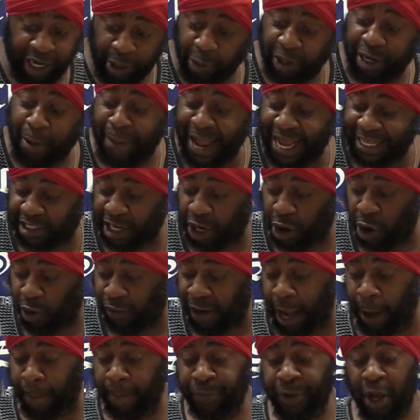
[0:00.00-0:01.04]
the basket go
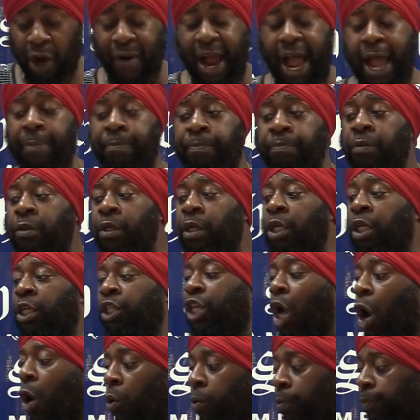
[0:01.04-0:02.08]
around. All right?
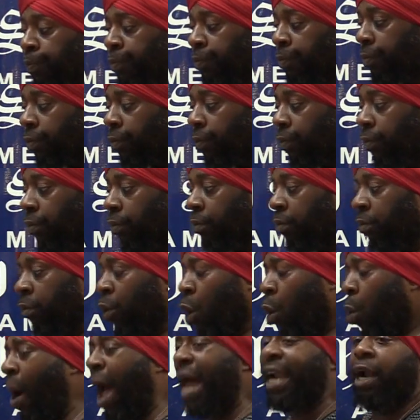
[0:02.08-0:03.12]
So
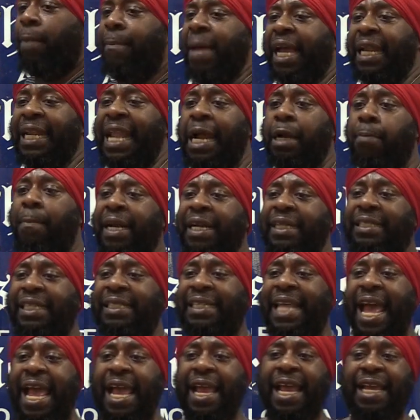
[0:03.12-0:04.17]
why did I make a lot of money
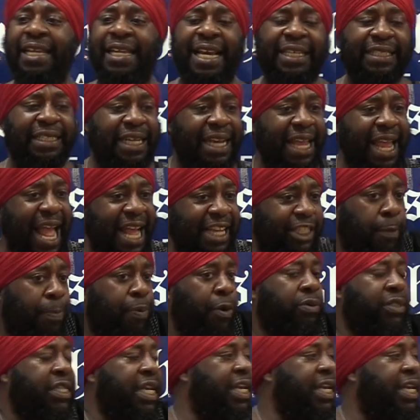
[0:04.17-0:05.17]
today and yesterday as opposed